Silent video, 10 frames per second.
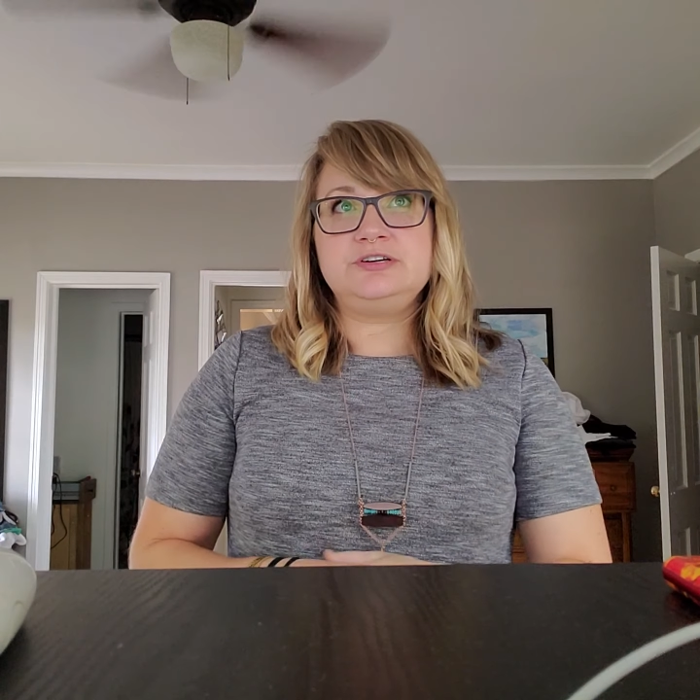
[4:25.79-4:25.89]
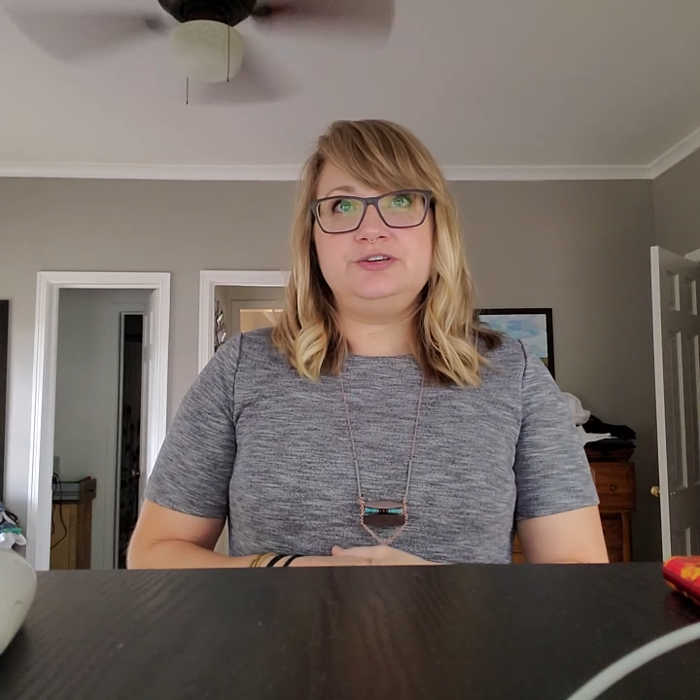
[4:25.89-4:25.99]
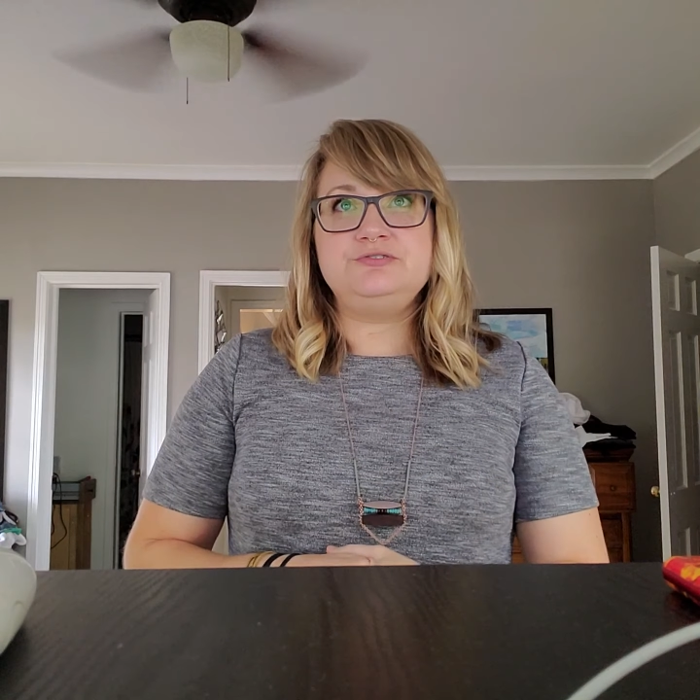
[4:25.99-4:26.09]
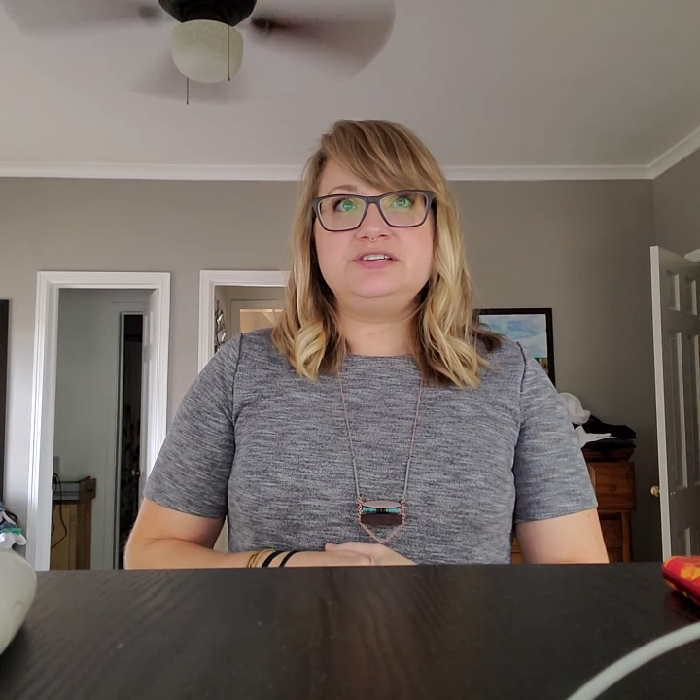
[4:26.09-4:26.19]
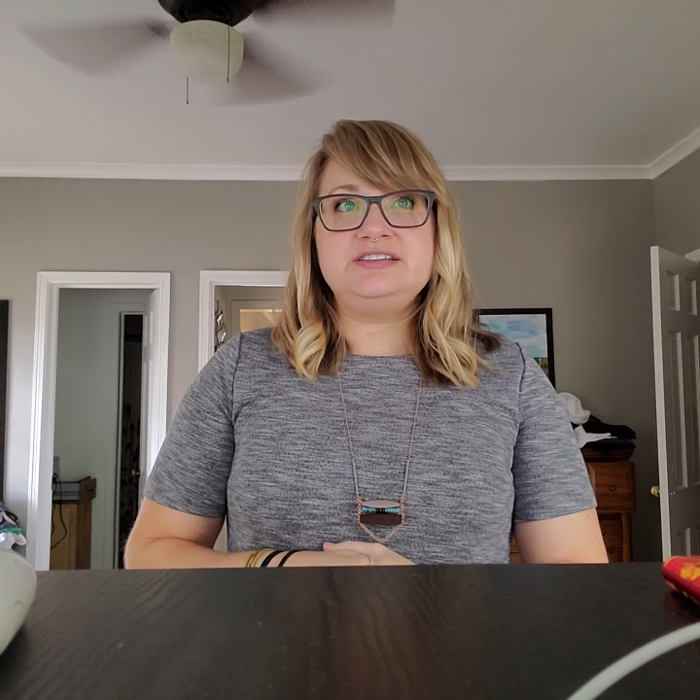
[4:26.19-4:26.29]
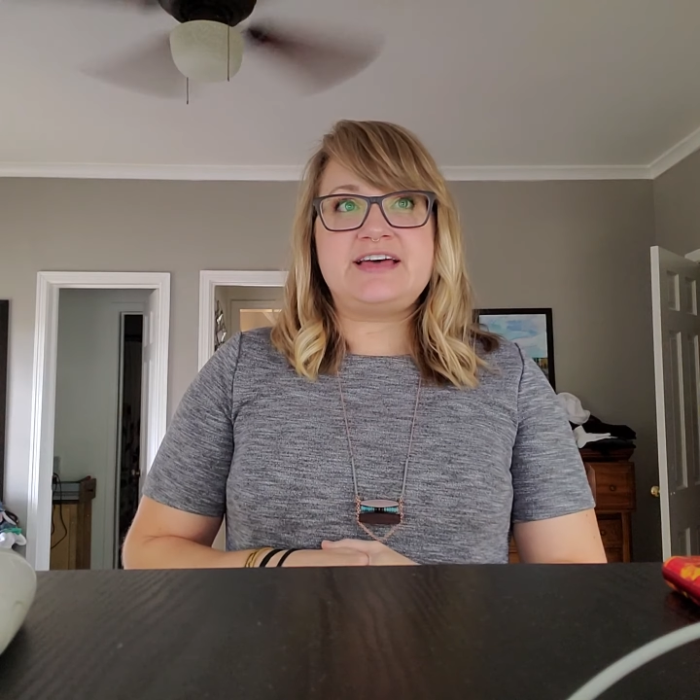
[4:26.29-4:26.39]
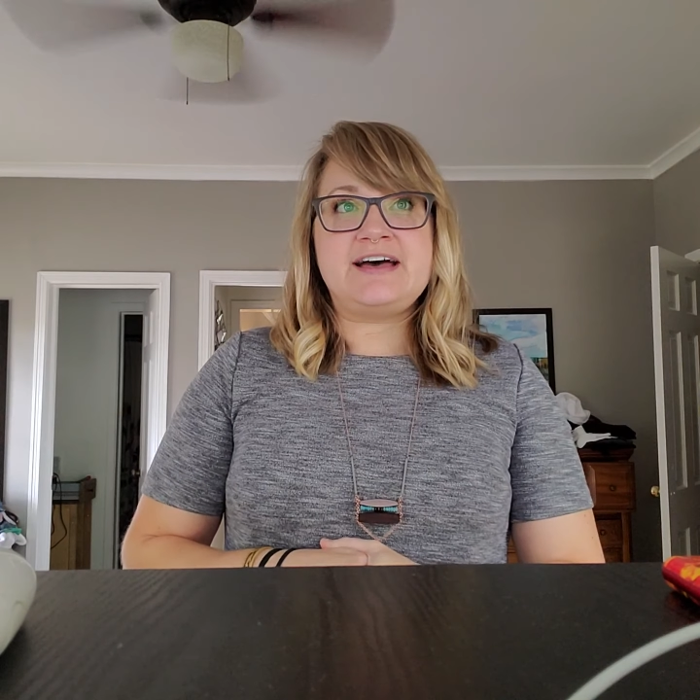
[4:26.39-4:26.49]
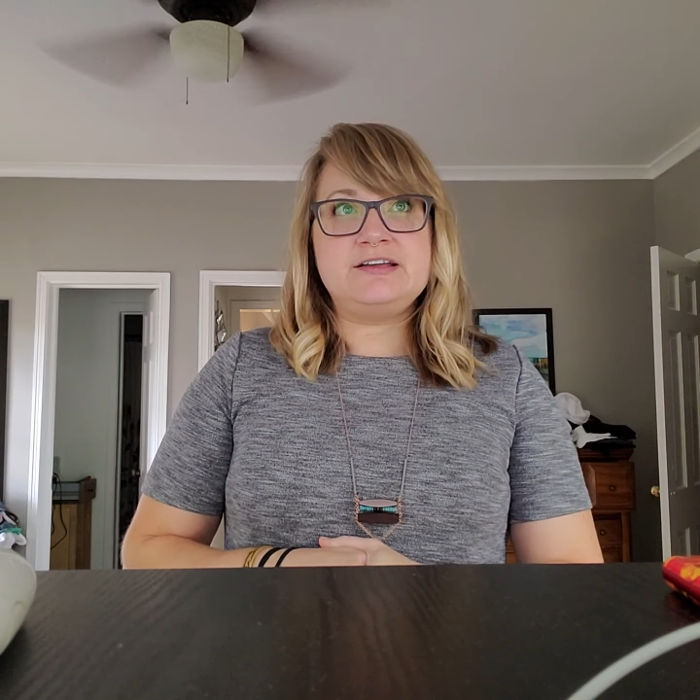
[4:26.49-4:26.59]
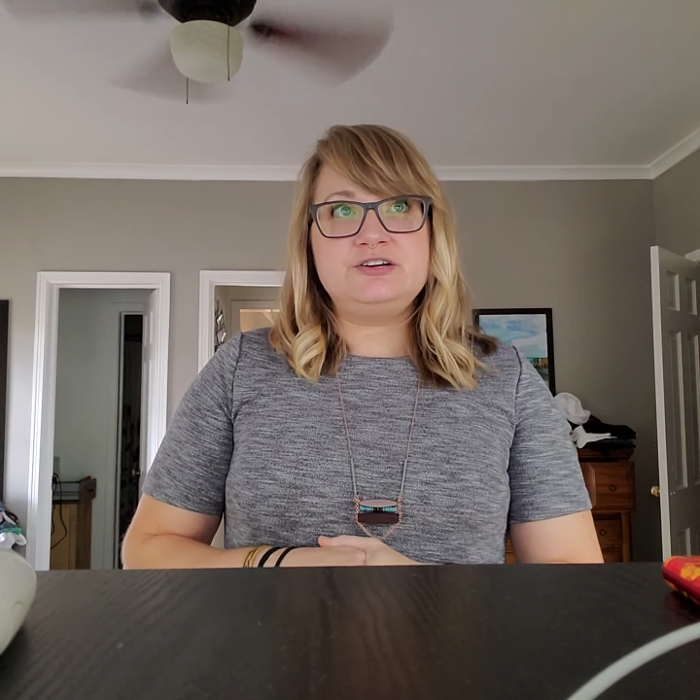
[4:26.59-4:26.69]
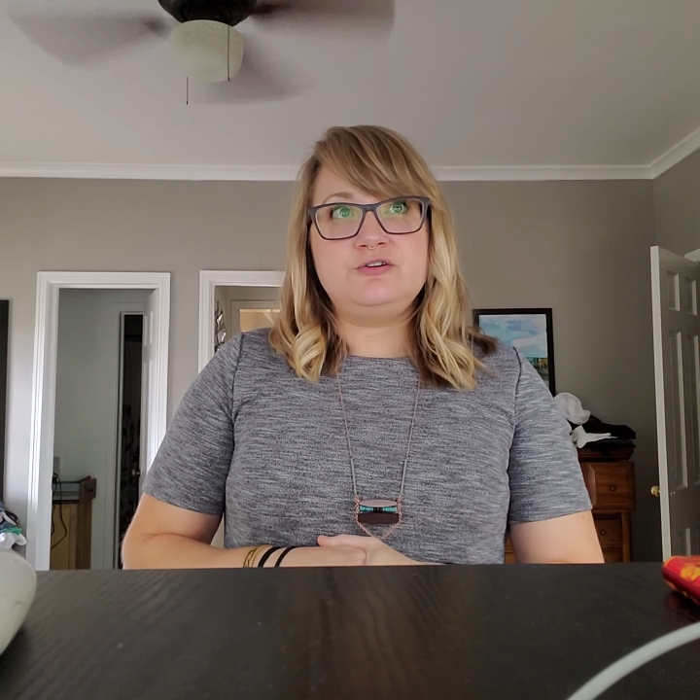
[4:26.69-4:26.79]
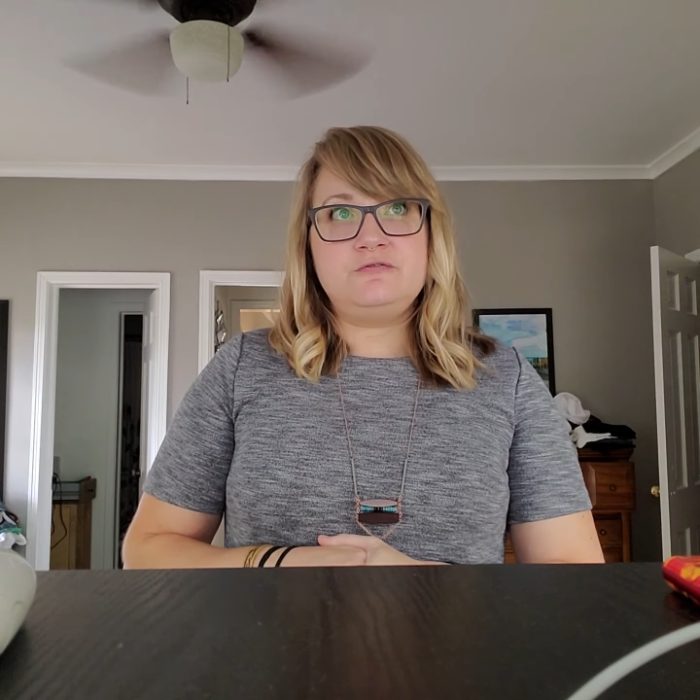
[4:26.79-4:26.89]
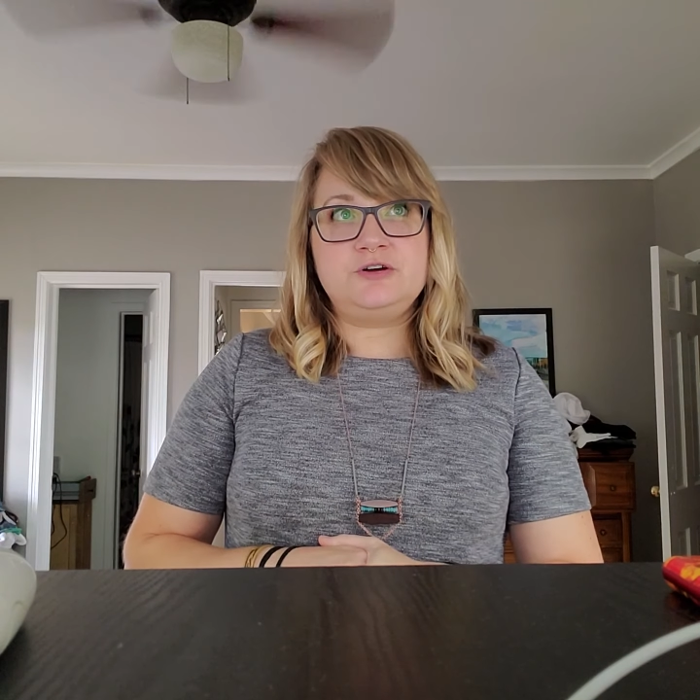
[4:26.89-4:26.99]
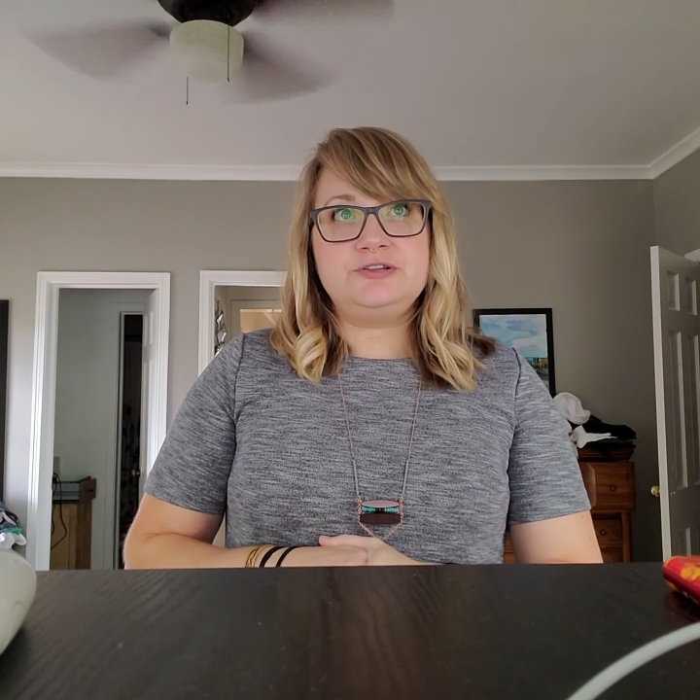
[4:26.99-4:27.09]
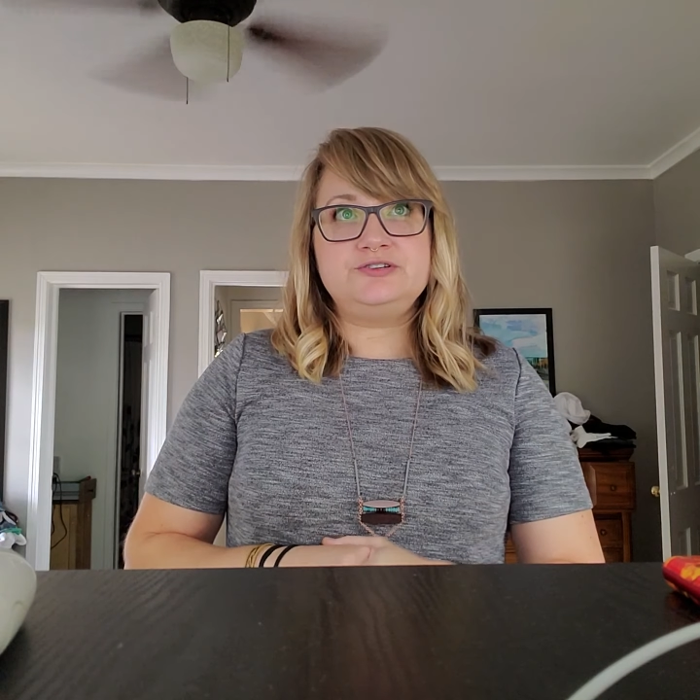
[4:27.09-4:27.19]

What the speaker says: using that ANOVA,